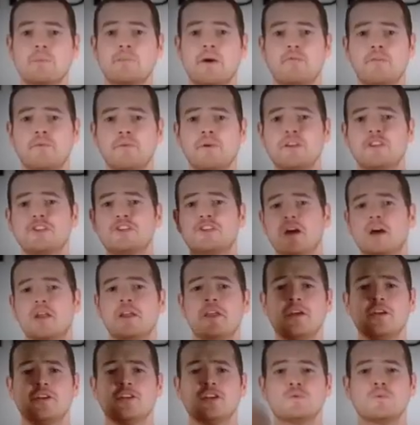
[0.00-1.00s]
up everyone, Jon
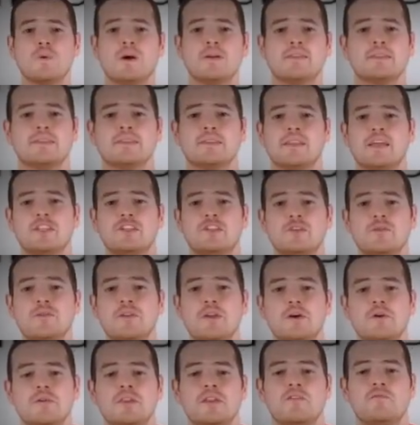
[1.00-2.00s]
here. Just wanted to let you
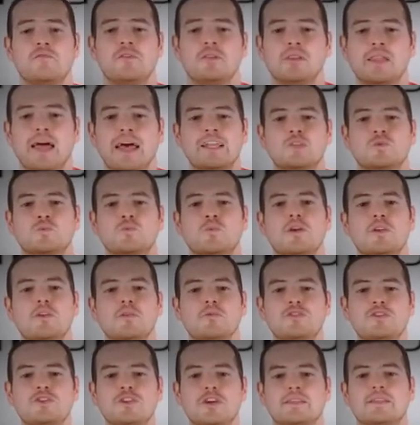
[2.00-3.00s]
know that if you liked what
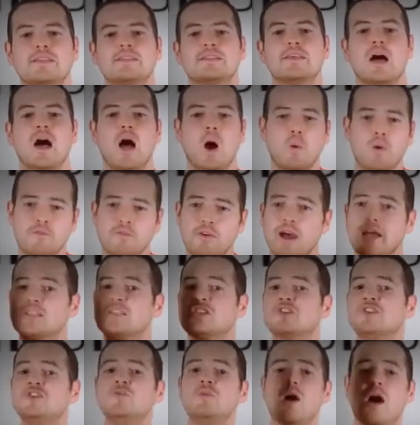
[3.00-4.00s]
you just saw, we've
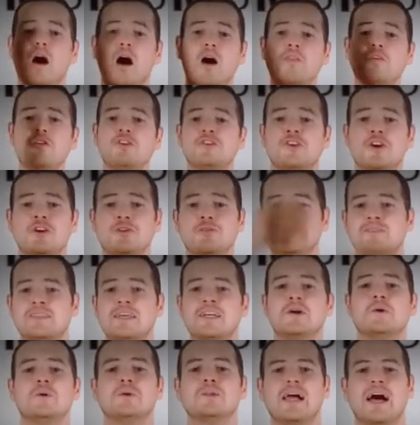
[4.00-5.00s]
got two other shows
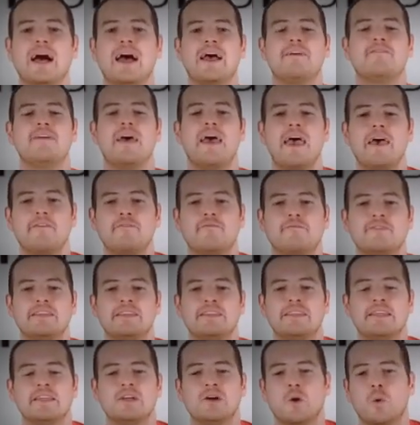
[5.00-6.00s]
that go live every
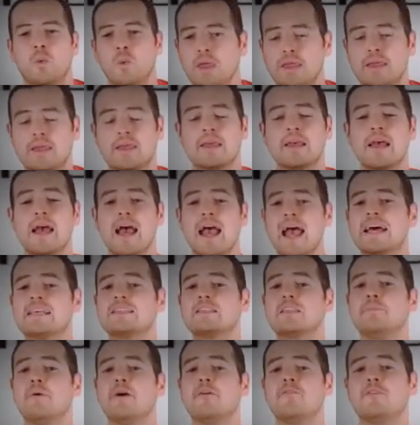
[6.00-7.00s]
single week. Ask
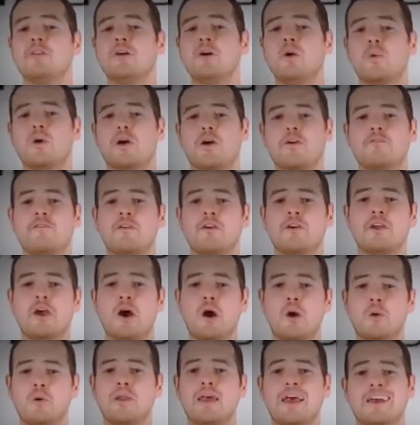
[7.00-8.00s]
the Buffalo, where our very
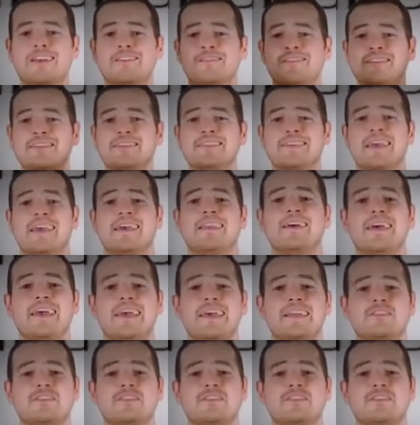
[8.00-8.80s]
own Ashley Esqueda